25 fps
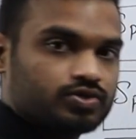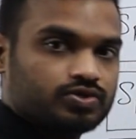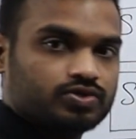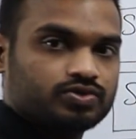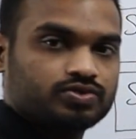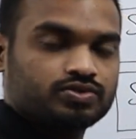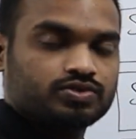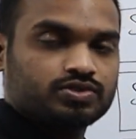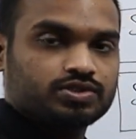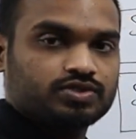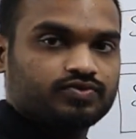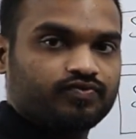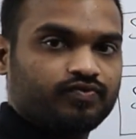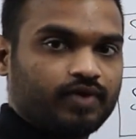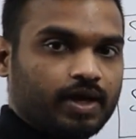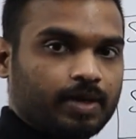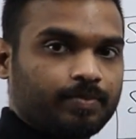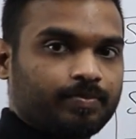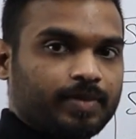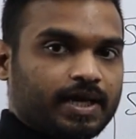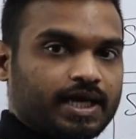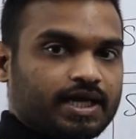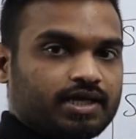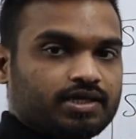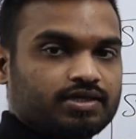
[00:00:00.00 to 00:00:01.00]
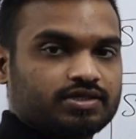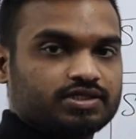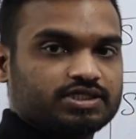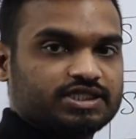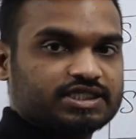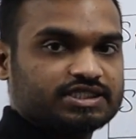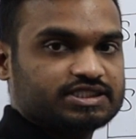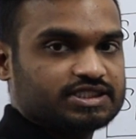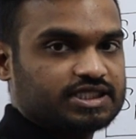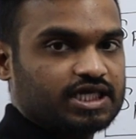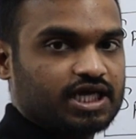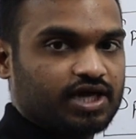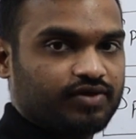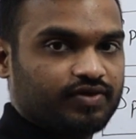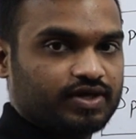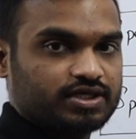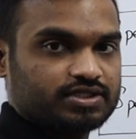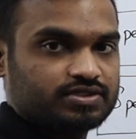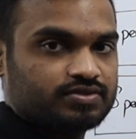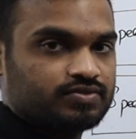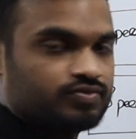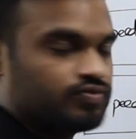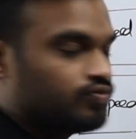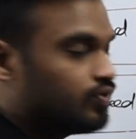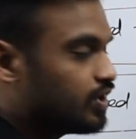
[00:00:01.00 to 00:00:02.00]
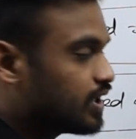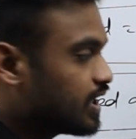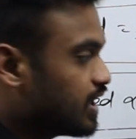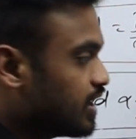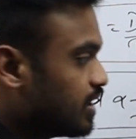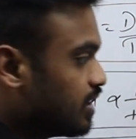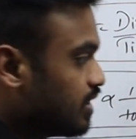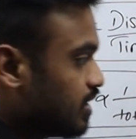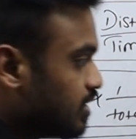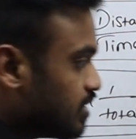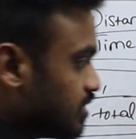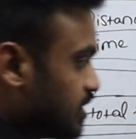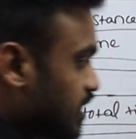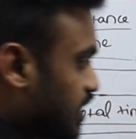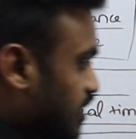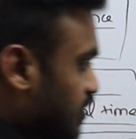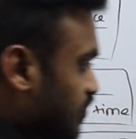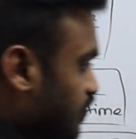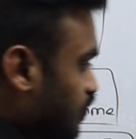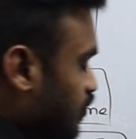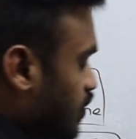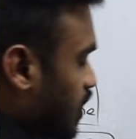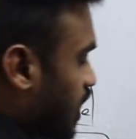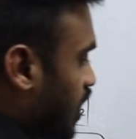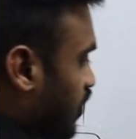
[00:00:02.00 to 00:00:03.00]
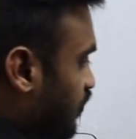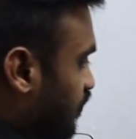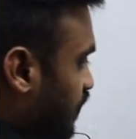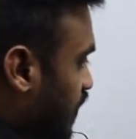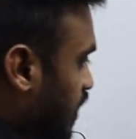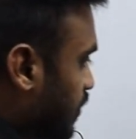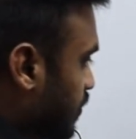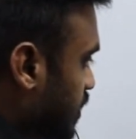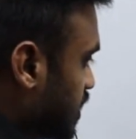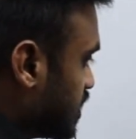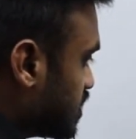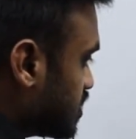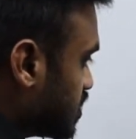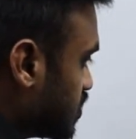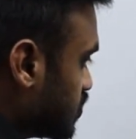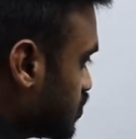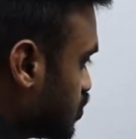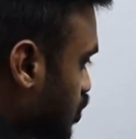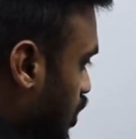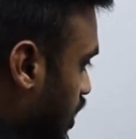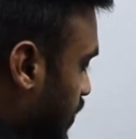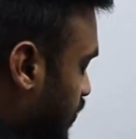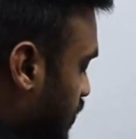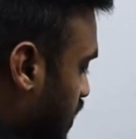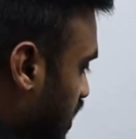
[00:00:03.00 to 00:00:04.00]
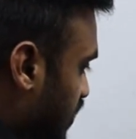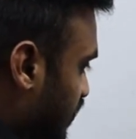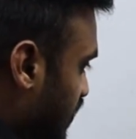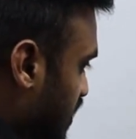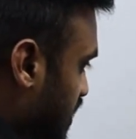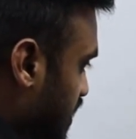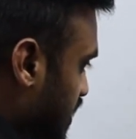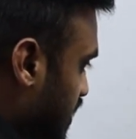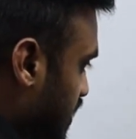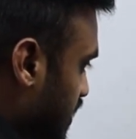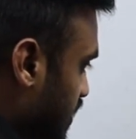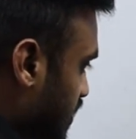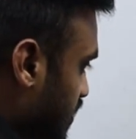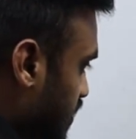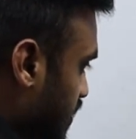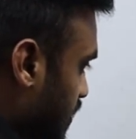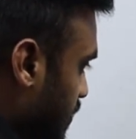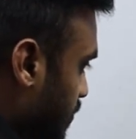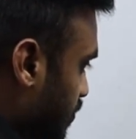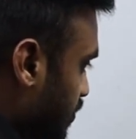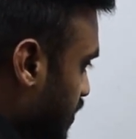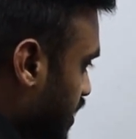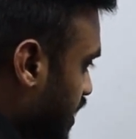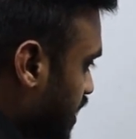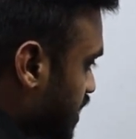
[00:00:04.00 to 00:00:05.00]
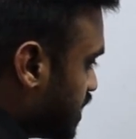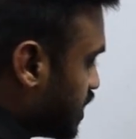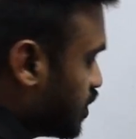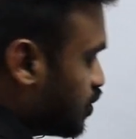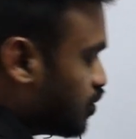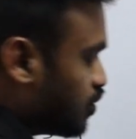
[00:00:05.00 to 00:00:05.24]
to 1 by 60 hours. Okay, then we have 5 minutes. So I am converting minute